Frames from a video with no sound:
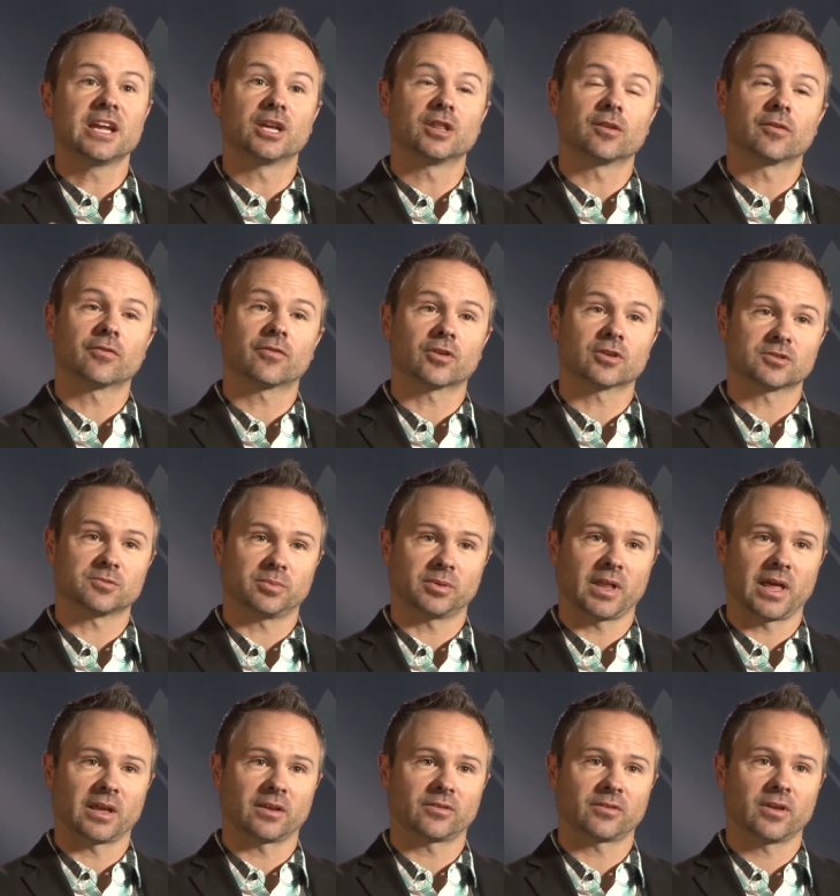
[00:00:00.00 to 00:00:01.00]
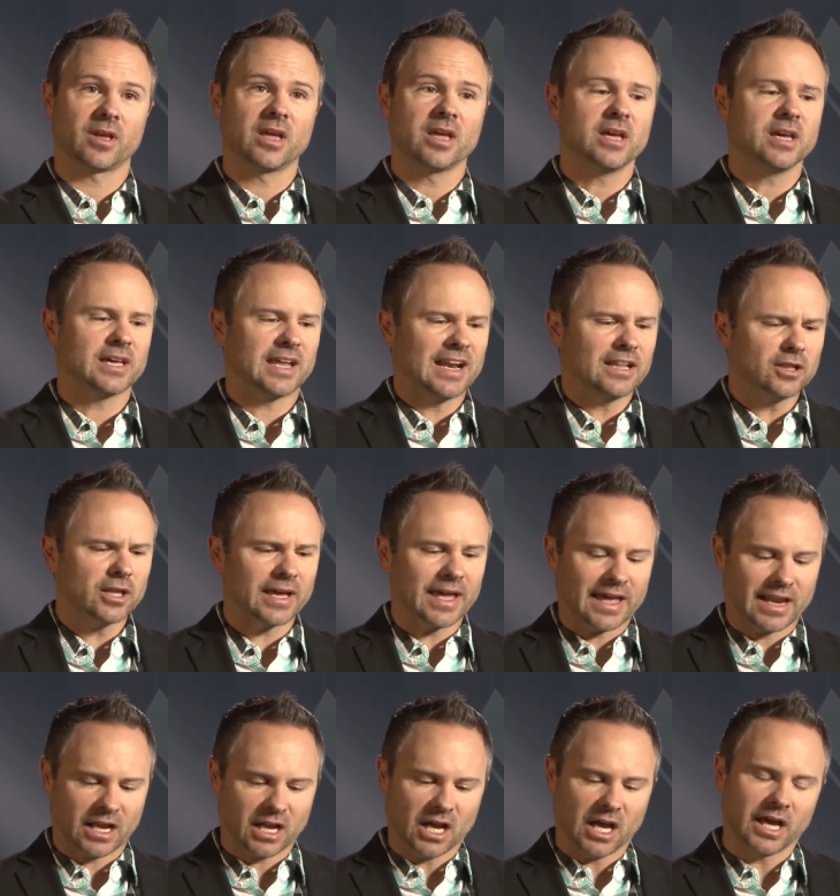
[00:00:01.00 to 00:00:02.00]
in the first place. And I look
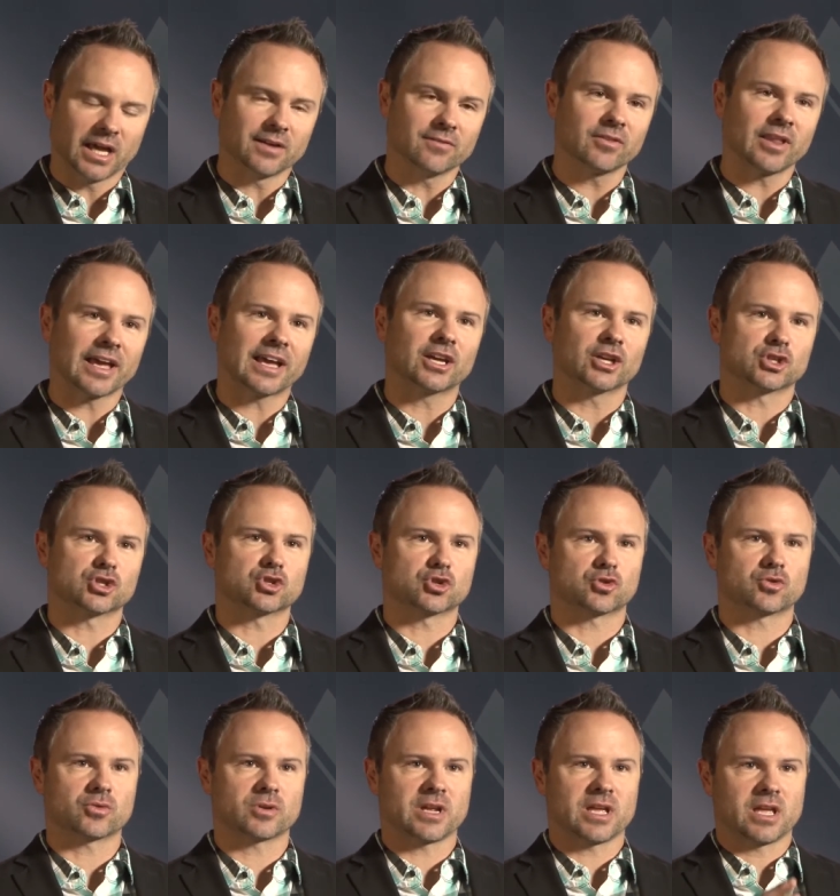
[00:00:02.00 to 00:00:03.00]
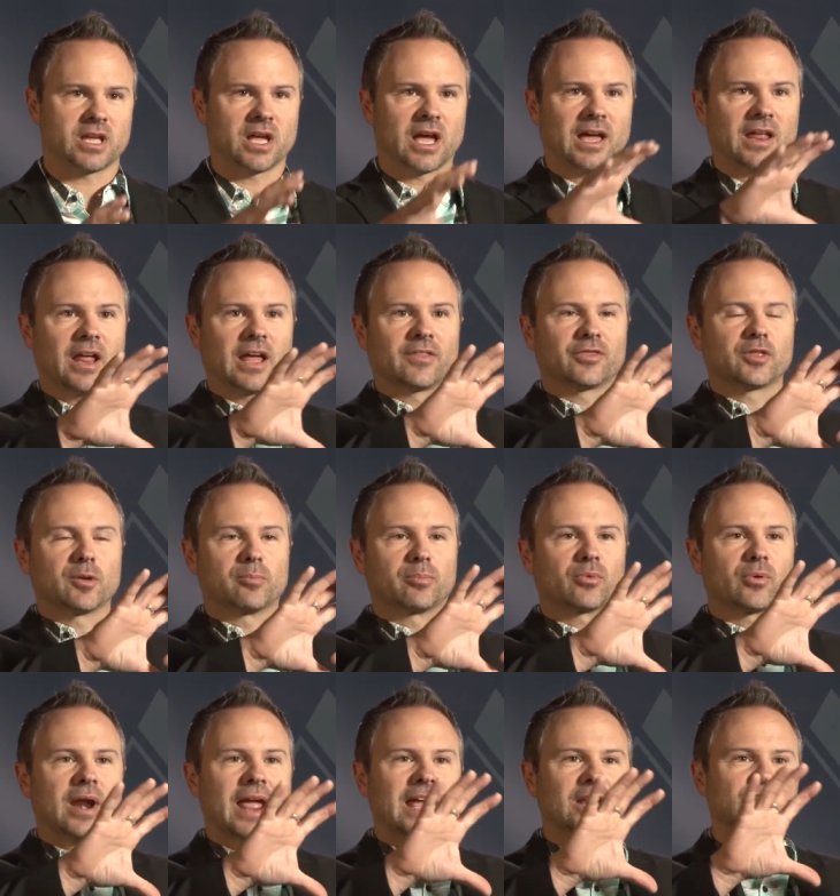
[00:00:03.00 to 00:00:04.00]
at it kind of like a tree. At the
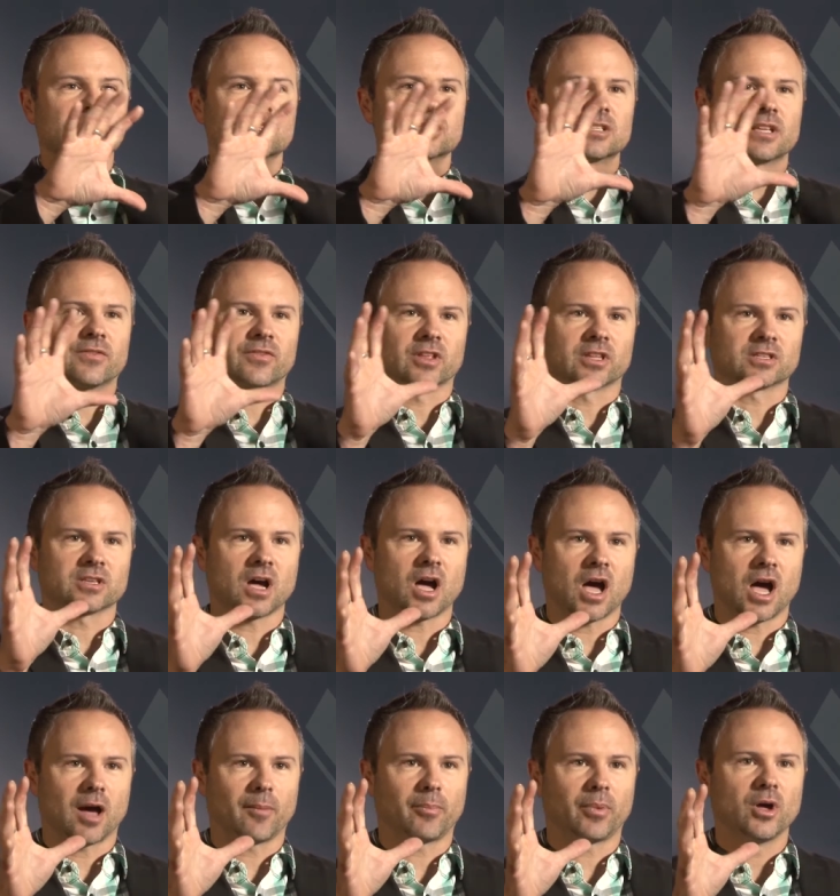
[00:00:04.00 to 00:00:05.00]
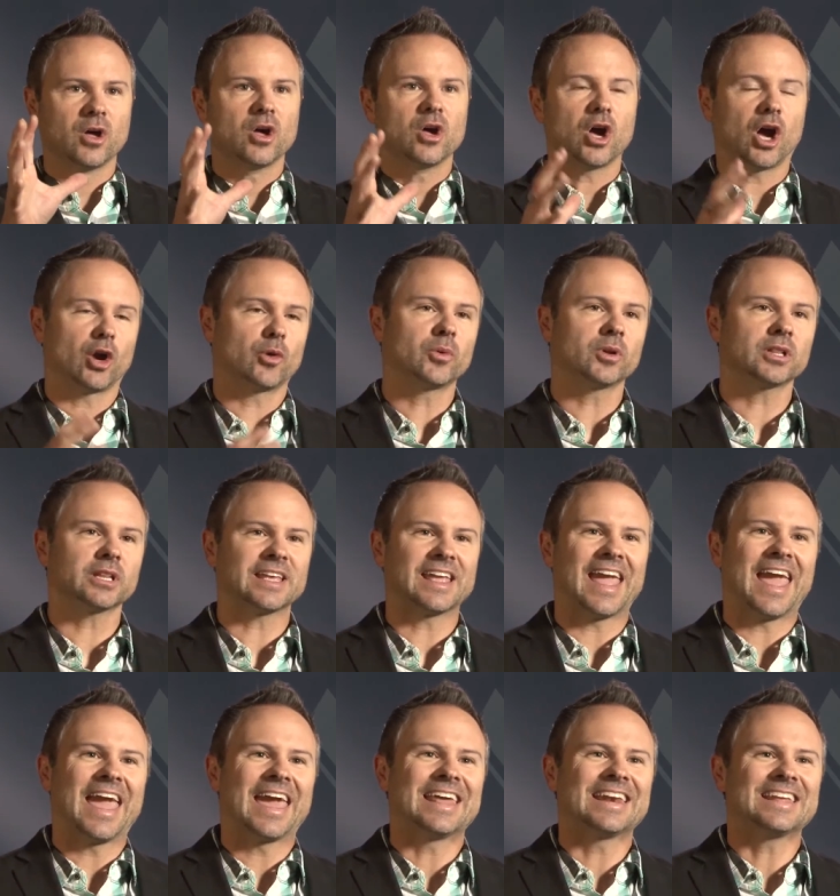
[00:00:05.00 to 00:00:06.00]
branches at the top are
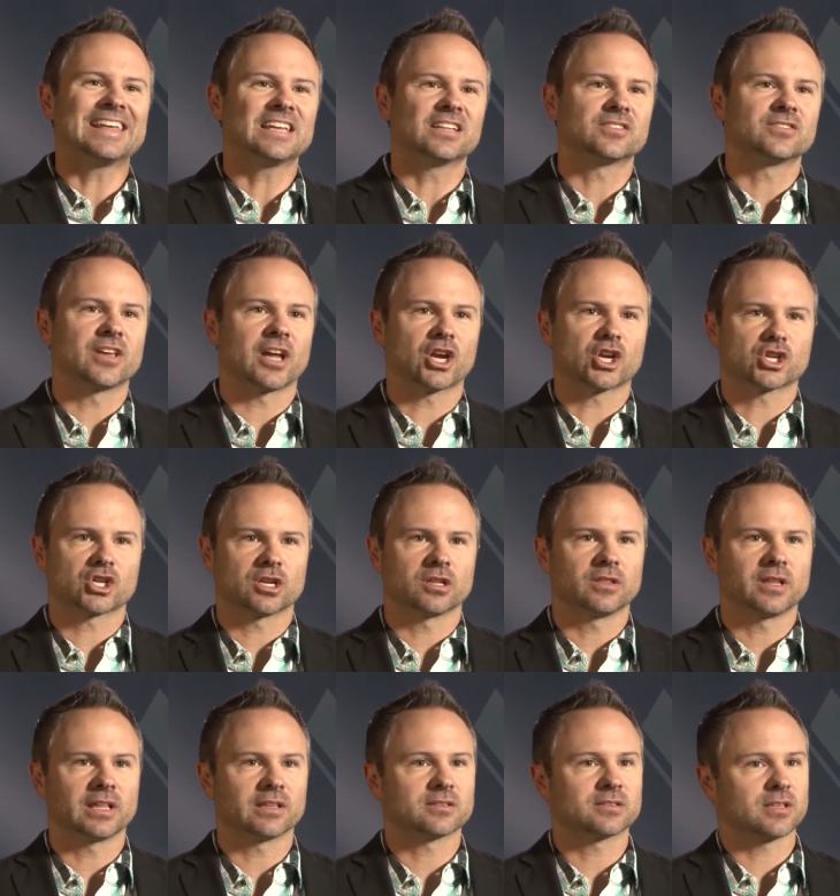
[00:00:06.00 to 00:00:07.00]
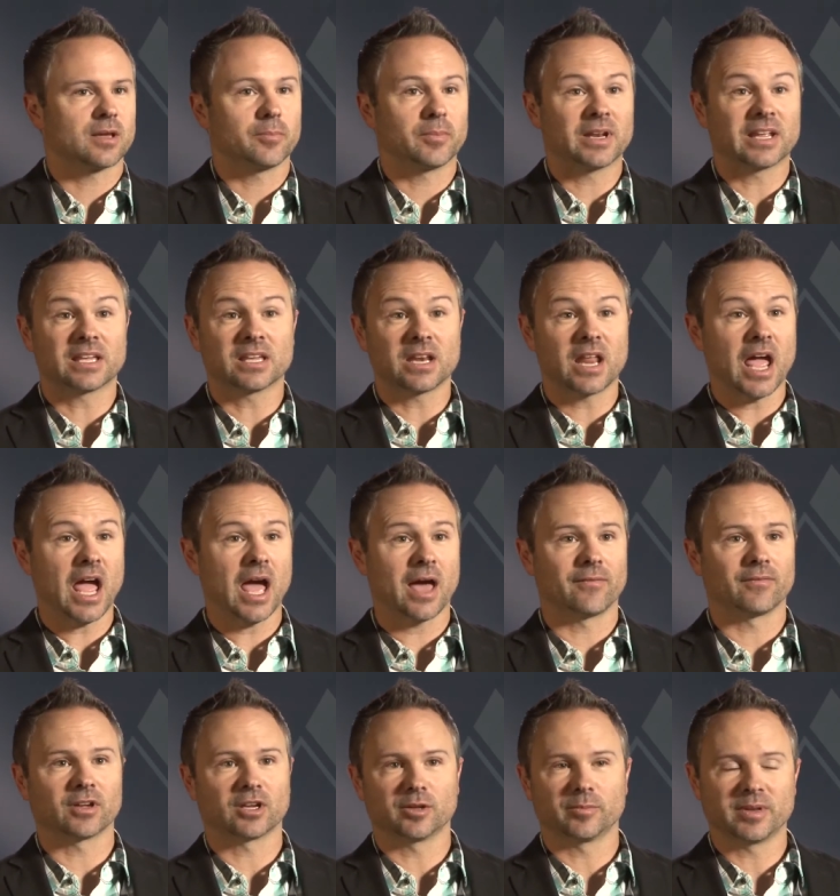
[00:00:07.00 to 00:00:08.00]
really any addiction that somebody can
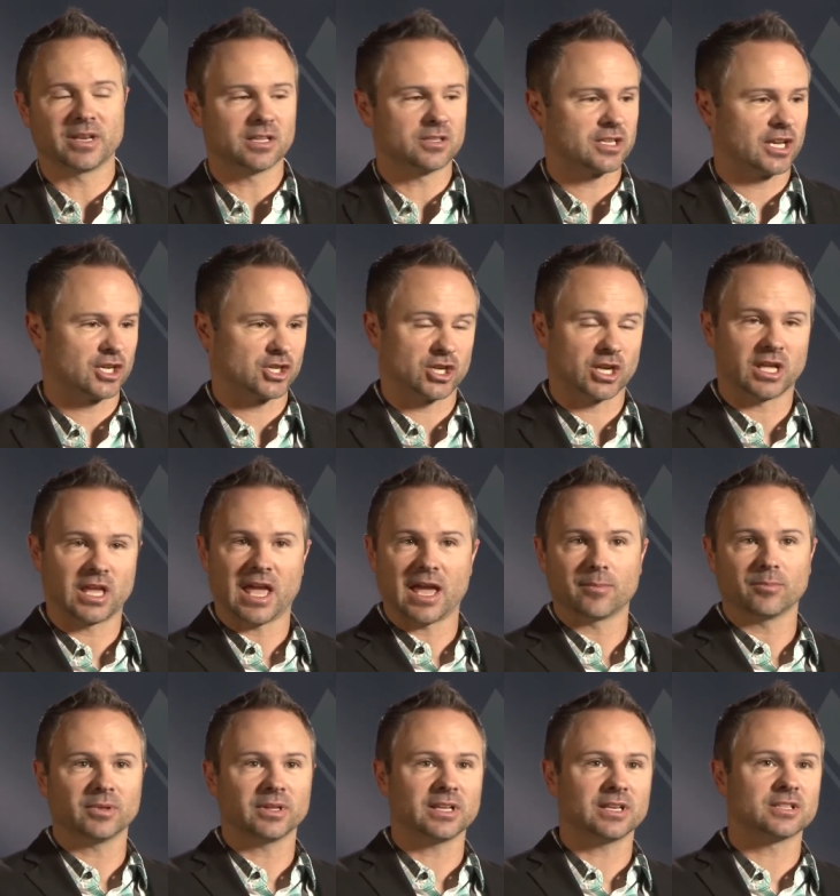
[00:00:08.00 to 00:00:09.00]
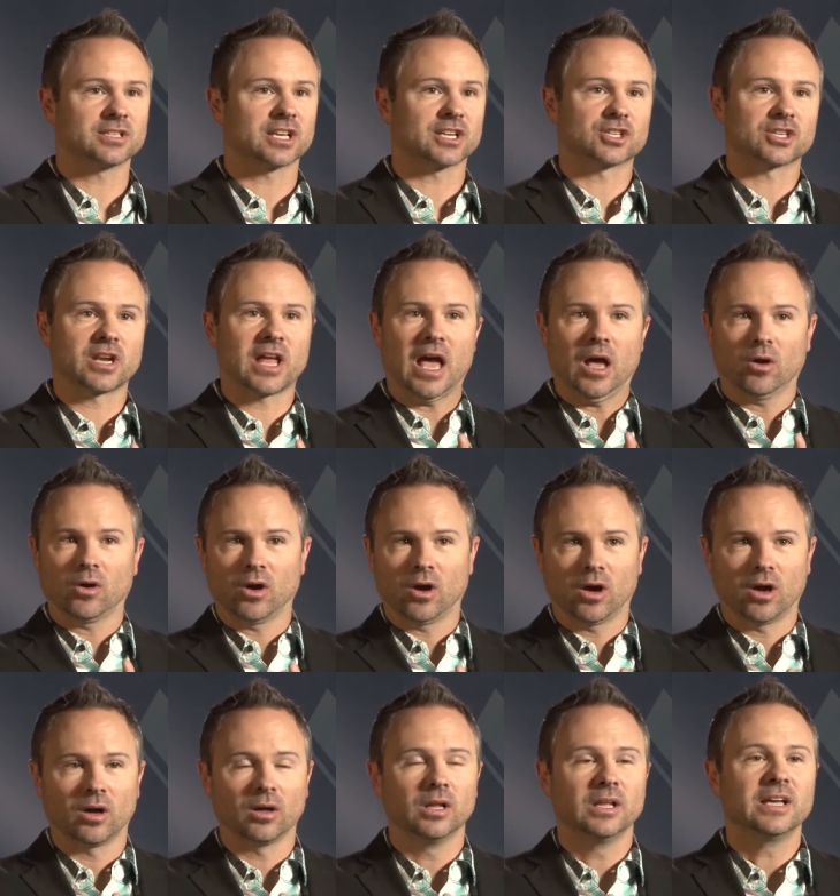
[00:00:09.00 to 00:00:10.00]
have. It could be an addiction to gambling, addiction to
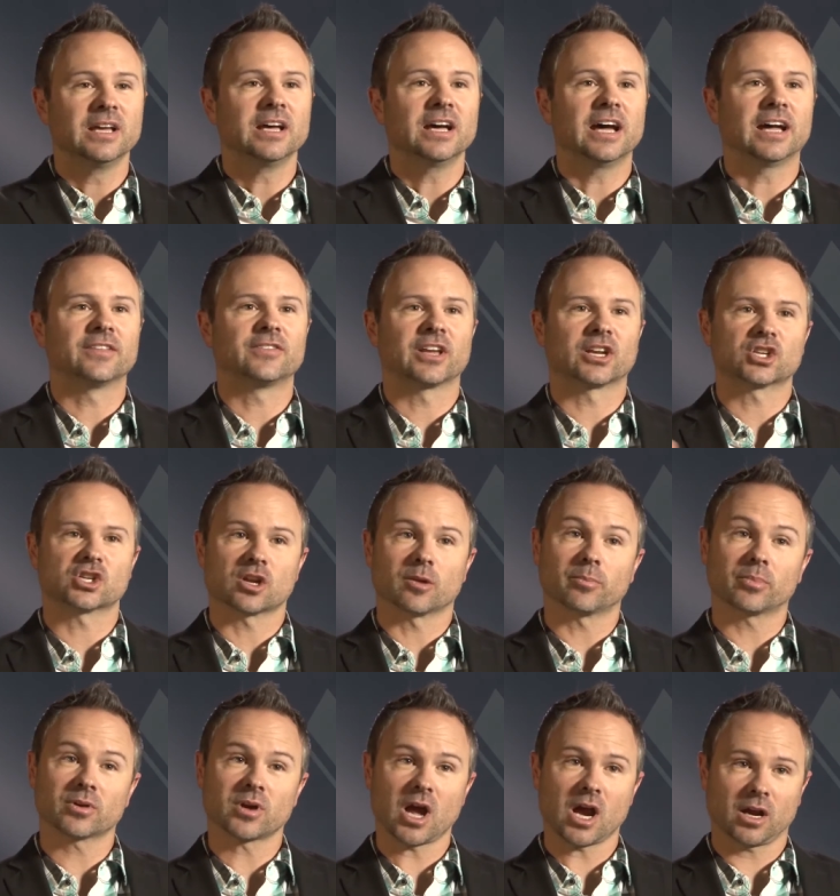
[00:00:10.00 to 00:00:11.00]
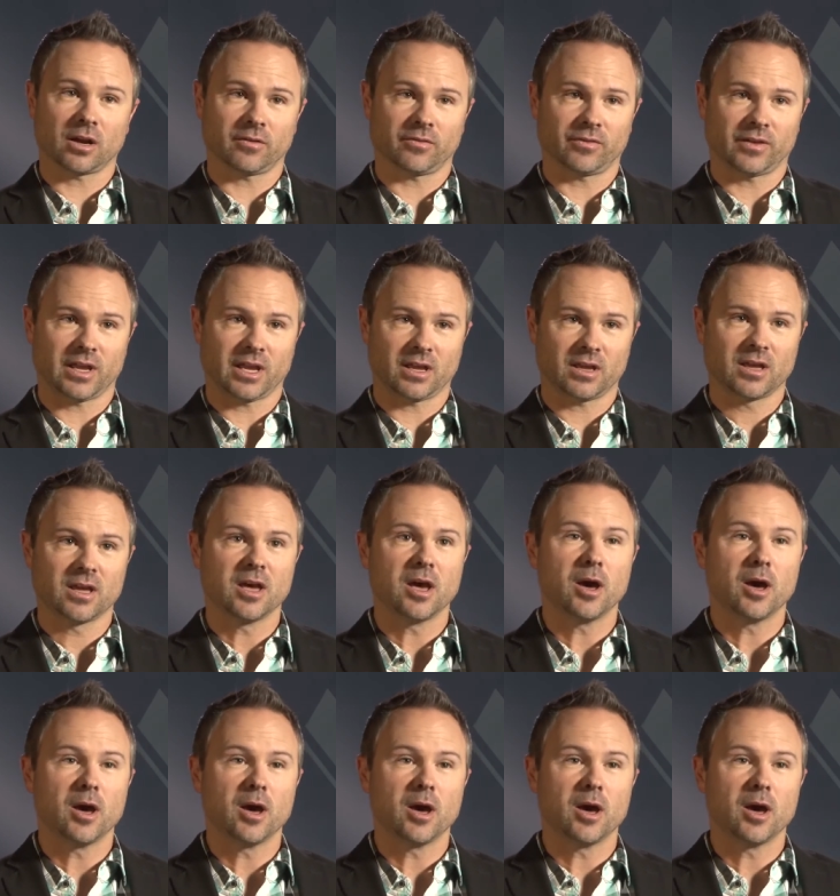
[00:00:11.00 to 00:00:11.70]
alcohol, addiction to pornography.